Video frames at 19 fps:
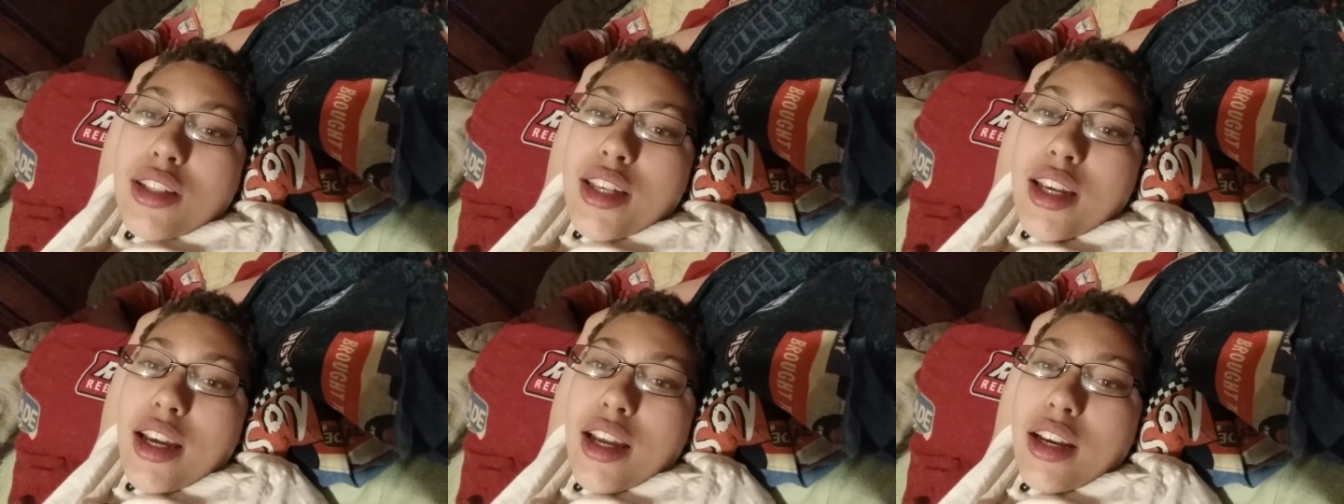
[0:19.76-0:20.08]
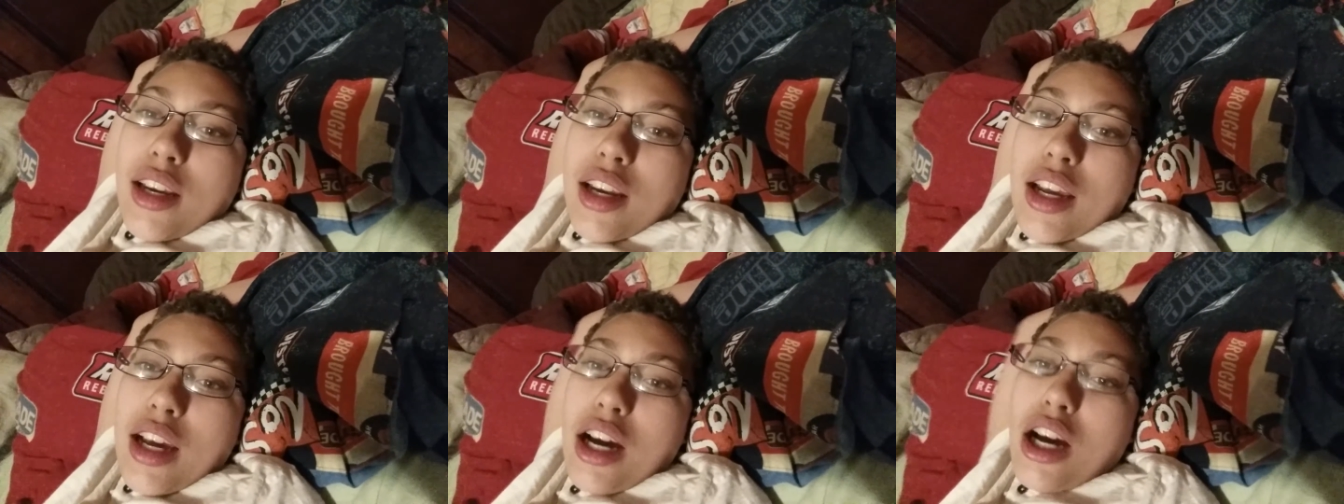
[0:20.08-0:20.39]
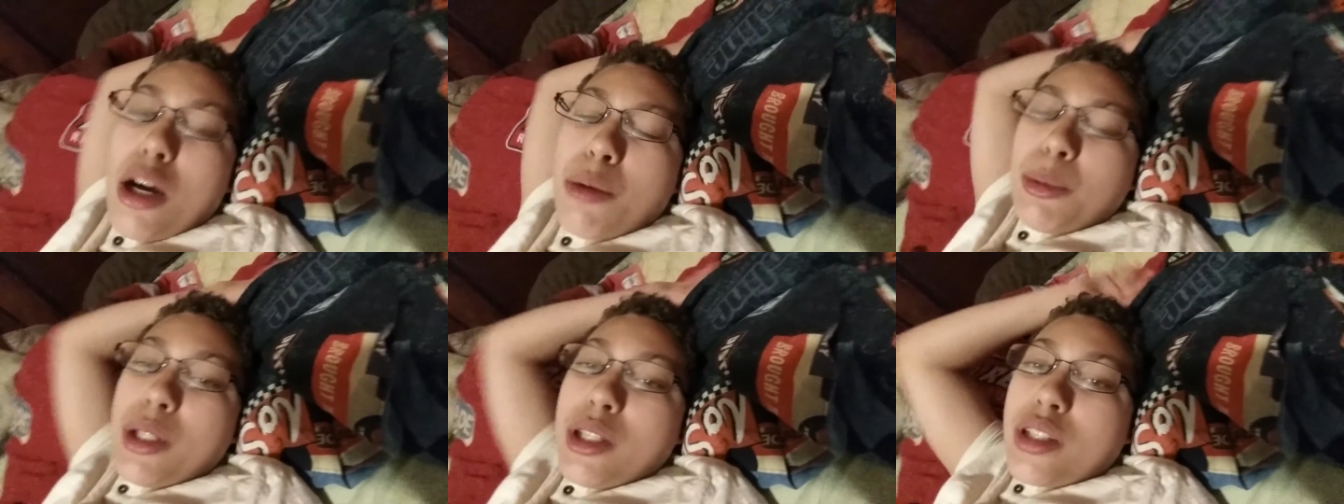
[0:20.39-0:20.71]
ten
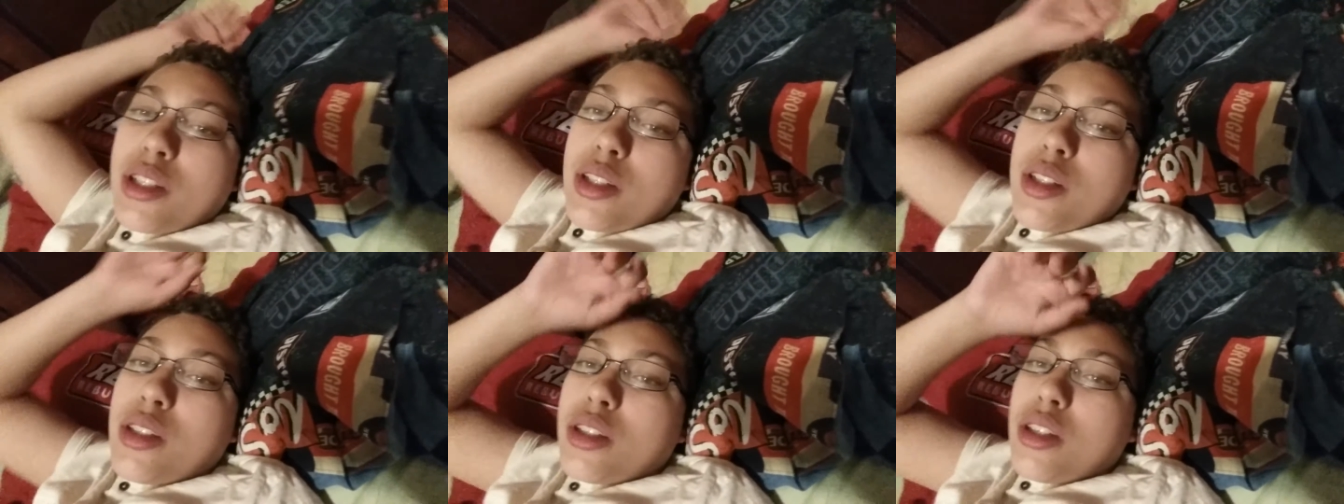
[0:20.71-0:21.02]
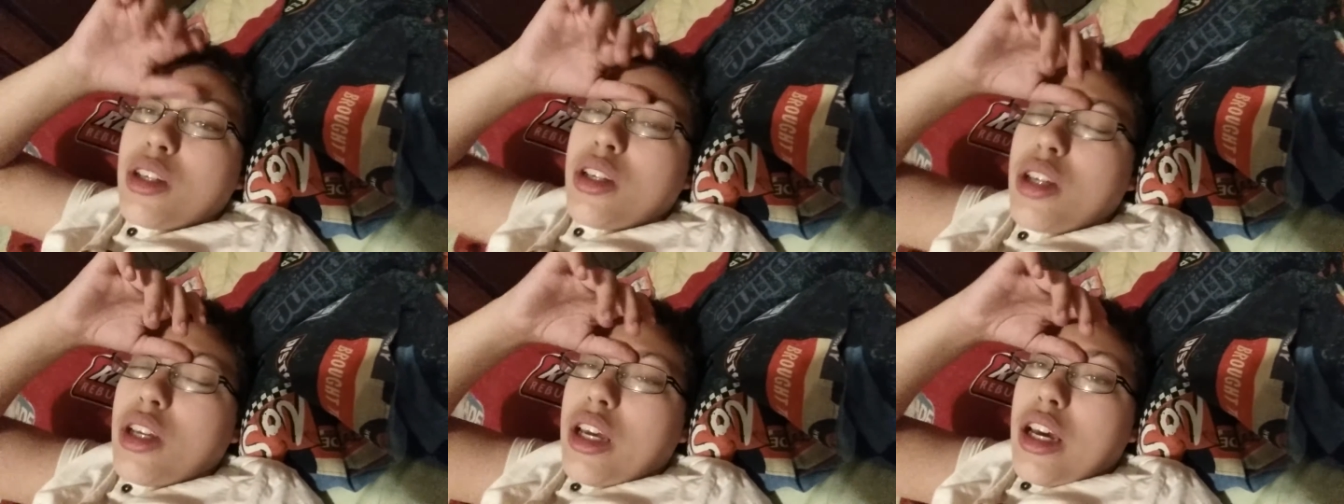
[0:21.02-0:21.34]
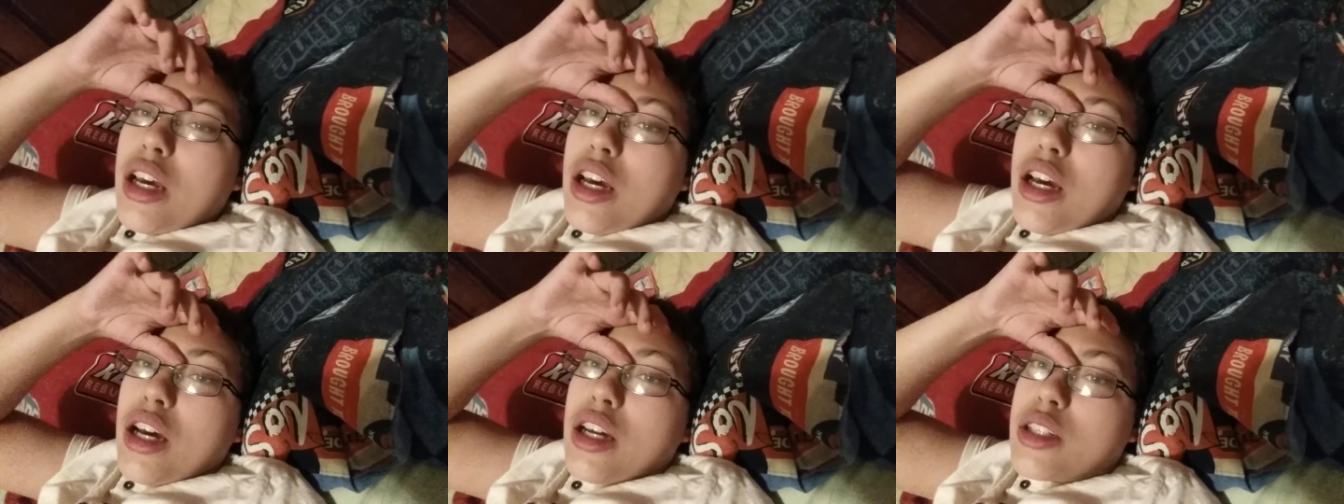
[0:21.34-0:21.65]
comments
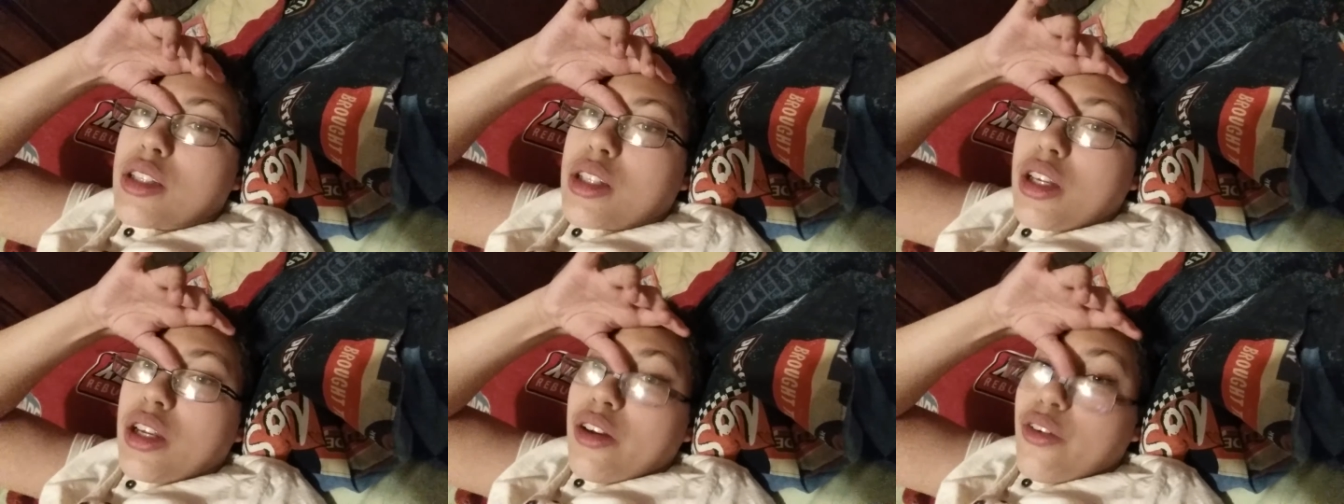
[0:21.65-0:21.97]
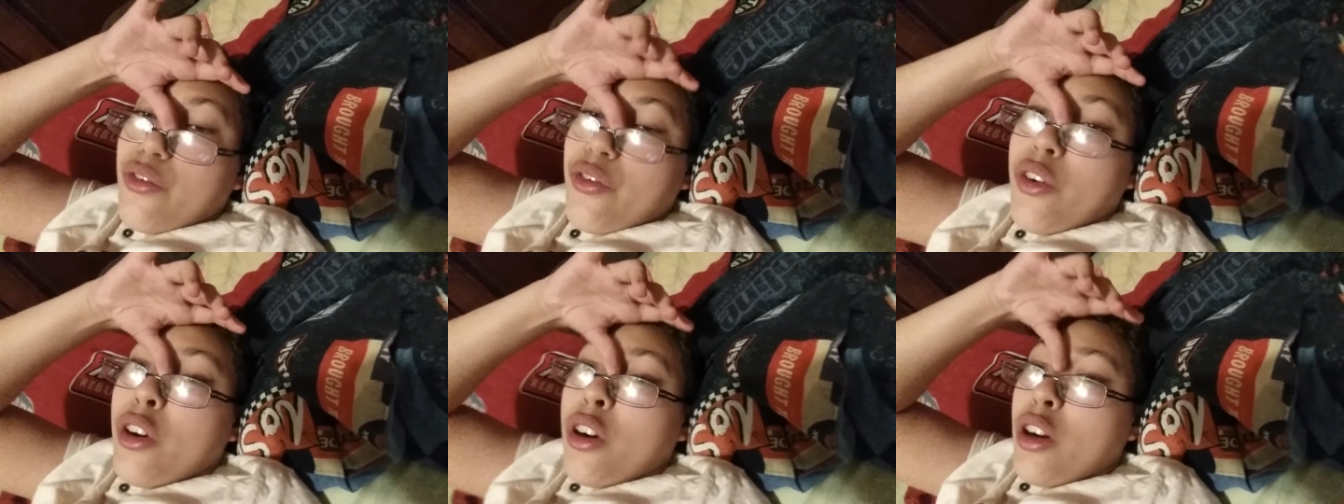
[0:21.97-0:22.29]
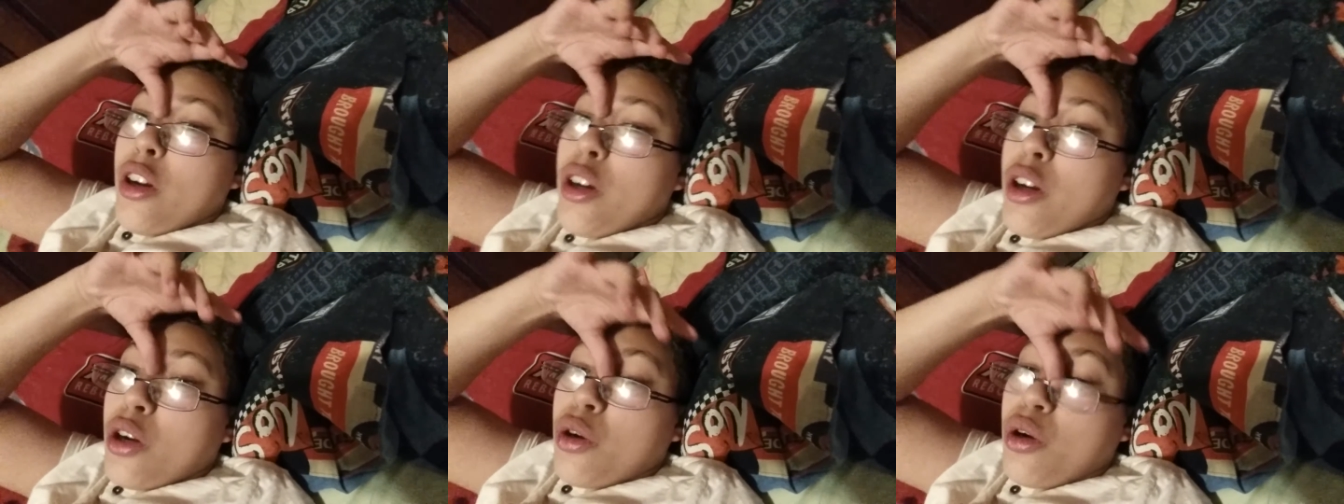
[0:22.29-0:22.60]
asking for
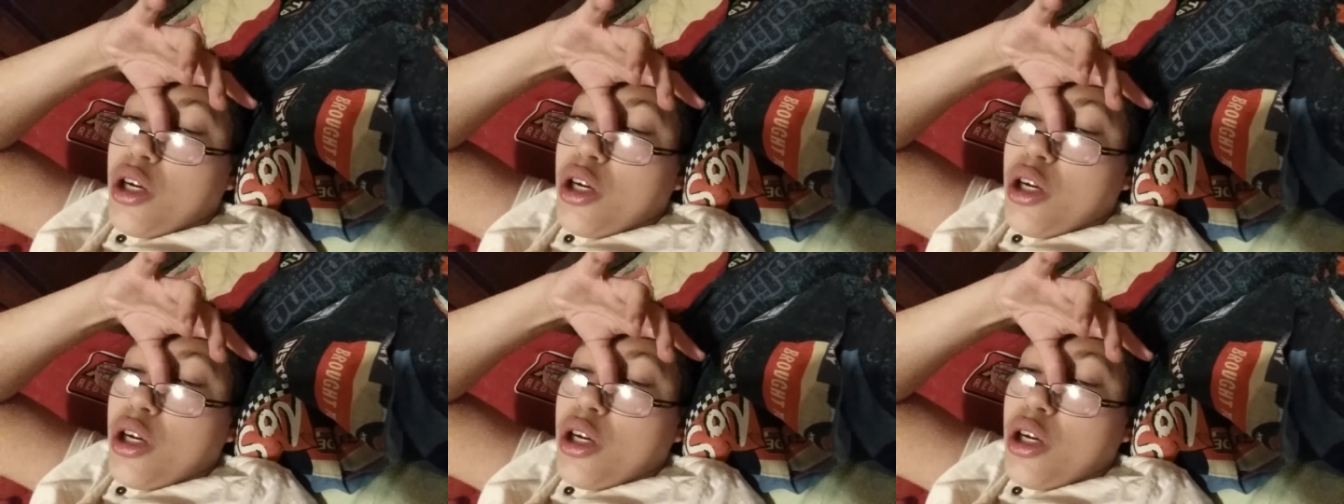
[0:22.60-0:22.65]
uh,